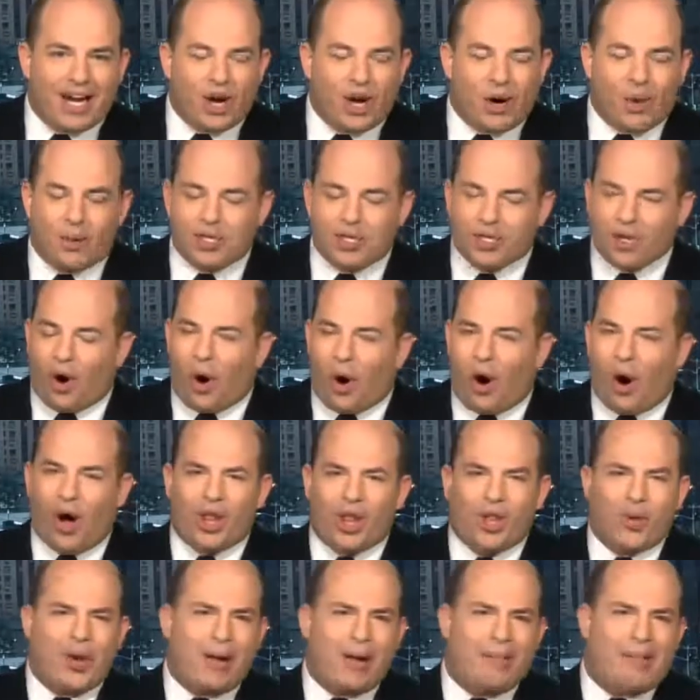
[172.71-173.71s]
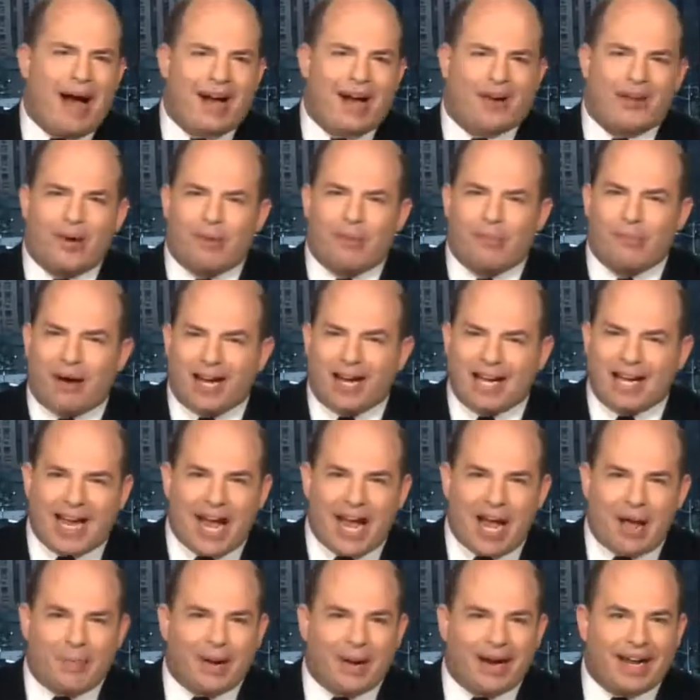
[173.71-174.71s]
I know it was all the way back on
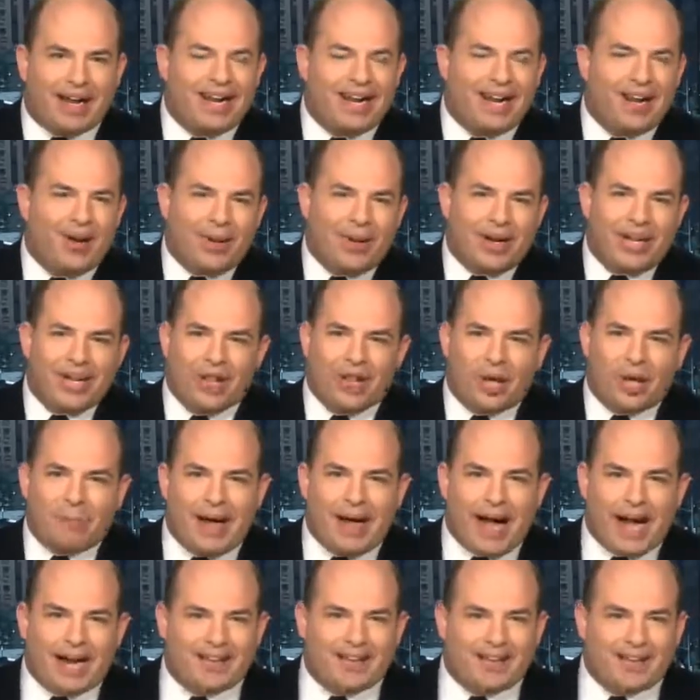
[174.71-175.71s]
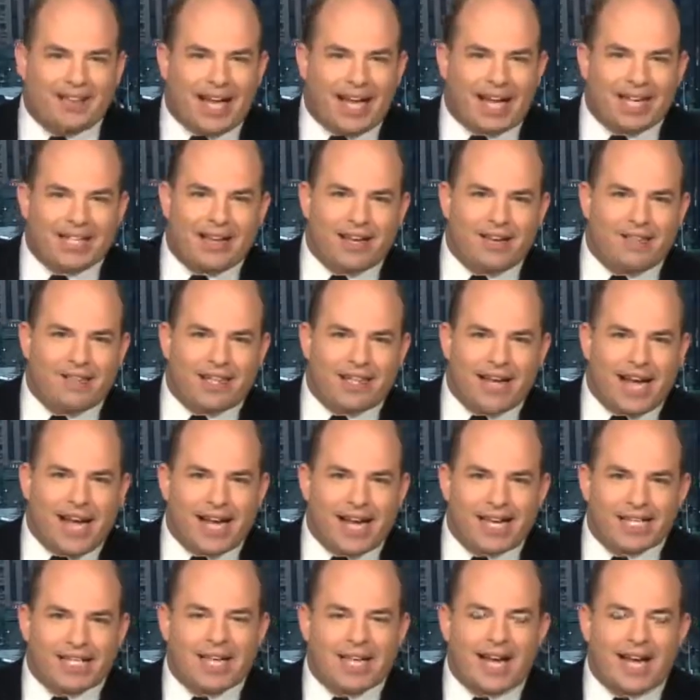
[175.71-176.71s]
Monday, but when you look back at the last seven
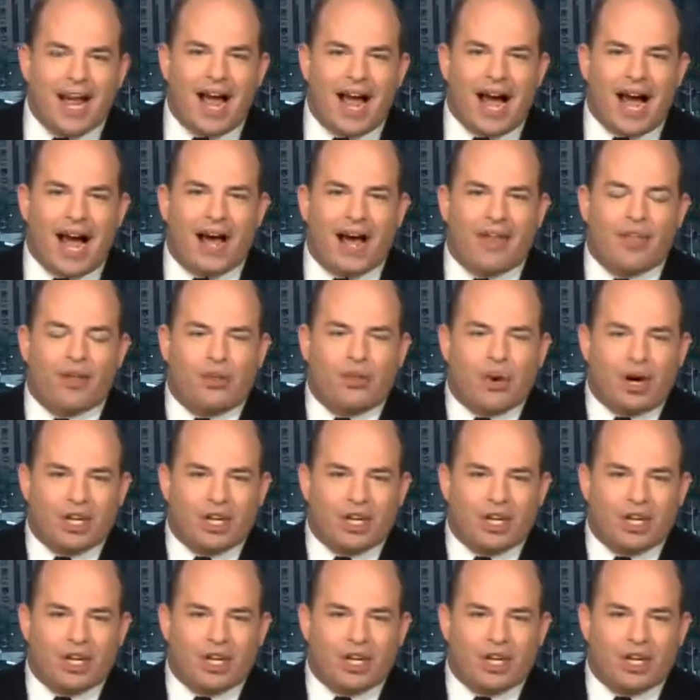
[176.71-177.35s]
days, uh, the